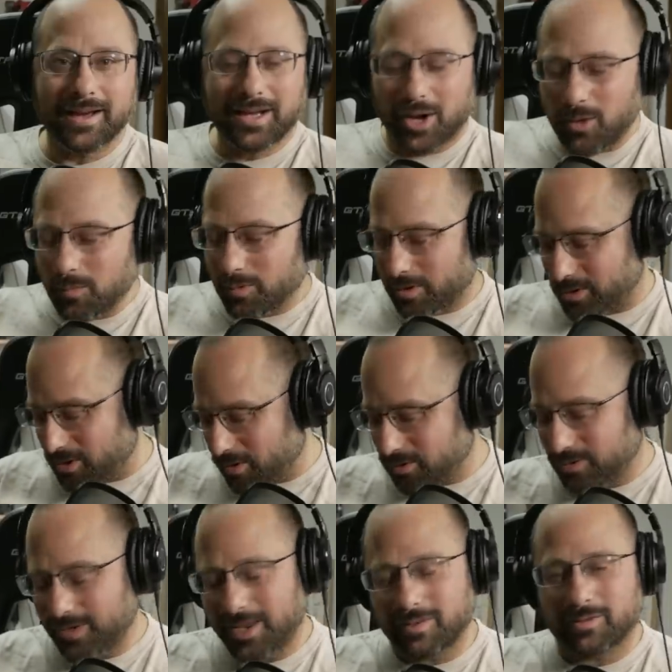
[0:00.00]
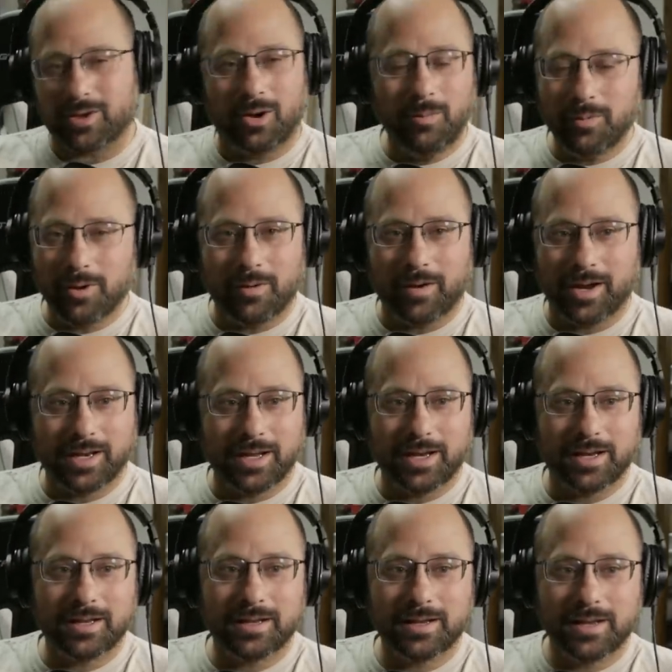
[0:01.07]
a GoPro. No, you can't have a GoPro on it.
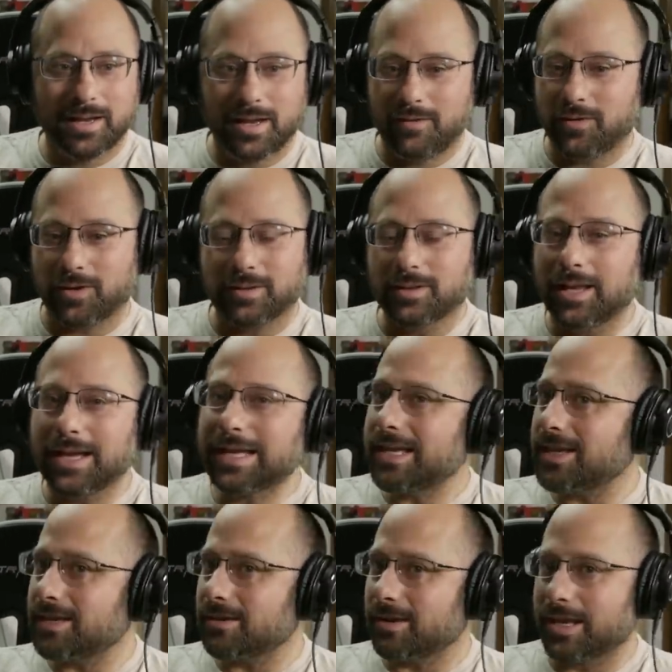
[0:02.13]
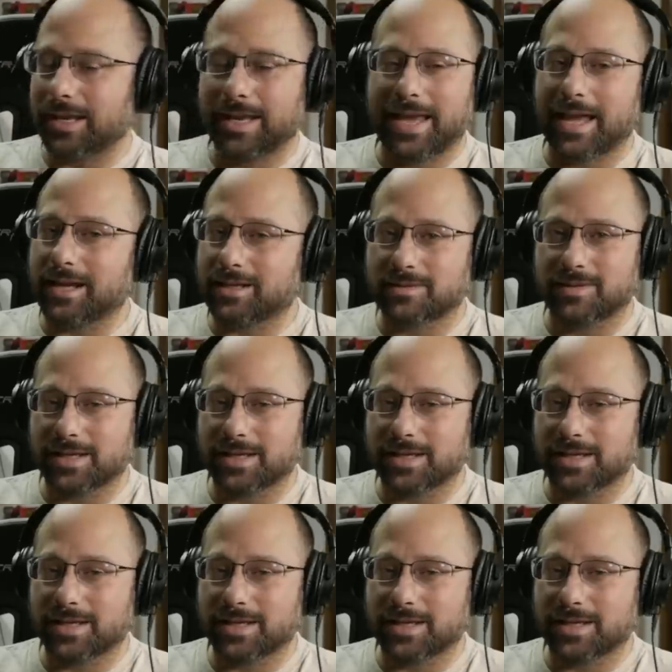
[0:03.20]
If you're lucky, you'll get a Caddx